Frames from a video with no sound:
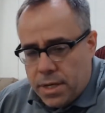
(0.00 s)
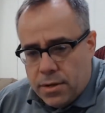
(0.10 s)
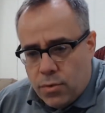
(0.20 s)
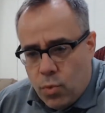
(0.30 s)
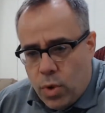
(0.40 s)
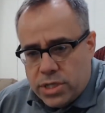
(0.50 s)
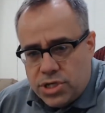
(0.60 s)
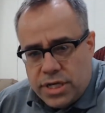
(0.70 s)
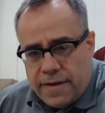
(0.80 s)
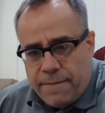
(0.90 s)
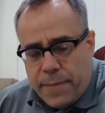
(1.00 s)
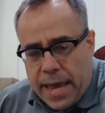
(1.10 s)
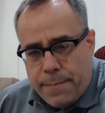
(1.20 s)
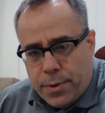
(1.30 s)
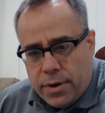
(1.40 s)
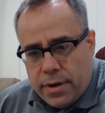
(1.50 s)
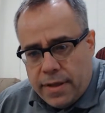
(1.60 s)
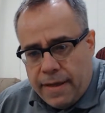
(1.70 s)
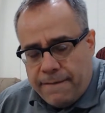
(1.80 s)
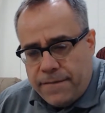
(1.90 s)
one sheet of paper,
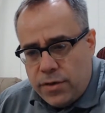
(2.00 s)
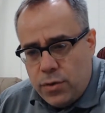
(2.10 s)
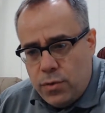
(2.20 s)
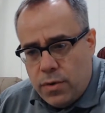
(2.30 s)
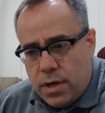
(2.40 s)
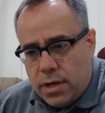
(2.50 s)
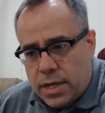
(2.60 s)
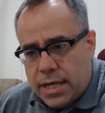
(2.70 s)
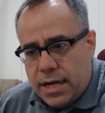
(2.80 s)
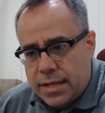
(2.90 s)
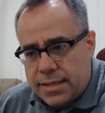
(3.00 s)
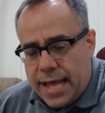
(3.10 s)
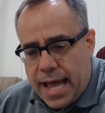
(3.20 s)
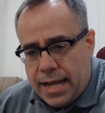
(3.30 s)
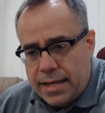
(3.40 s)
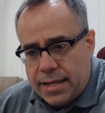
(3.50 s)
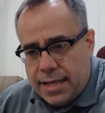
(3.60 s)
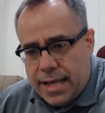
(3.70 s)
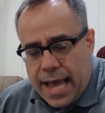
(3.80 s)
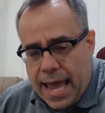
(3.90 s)
if you cut that
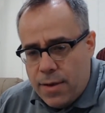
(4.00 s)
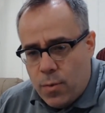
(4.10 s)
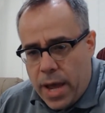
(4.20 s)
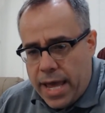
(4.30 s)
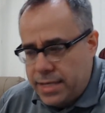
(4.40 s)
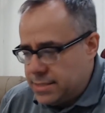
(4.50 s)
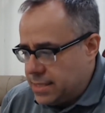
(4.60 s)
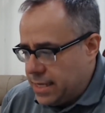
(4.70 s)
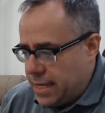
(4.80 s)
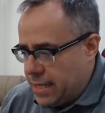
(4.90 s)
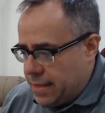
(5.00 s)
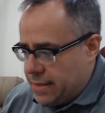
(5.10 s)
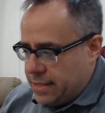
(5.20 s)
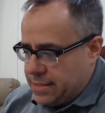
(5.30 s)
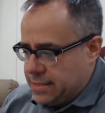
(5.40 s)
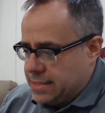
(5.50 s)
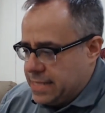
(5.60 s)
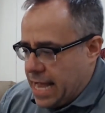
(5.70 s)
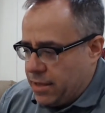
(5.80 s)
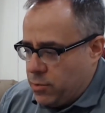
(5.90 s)
8 ways, this is
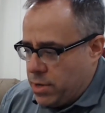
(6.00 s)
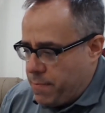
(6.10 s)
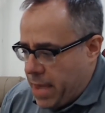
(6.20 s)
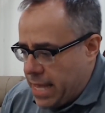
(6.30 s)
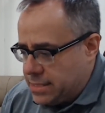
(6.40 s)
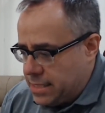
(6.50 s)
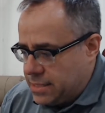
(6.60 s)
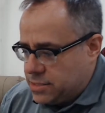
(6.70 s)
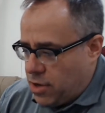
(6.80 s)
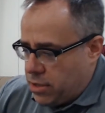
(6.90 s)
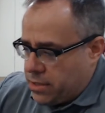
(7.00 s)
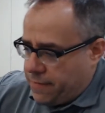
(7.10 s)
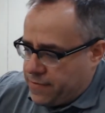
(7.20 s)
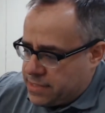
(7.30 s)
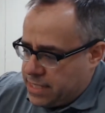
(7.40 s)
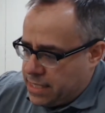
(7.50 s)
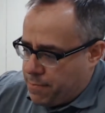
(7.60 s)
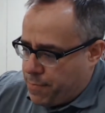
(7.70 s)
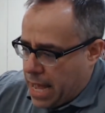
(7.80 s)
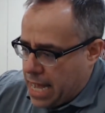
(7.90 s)
exactly what it makes. It's tall enough to sit in a
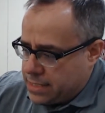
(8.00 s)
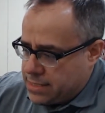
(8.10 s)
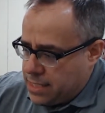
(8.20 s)
box,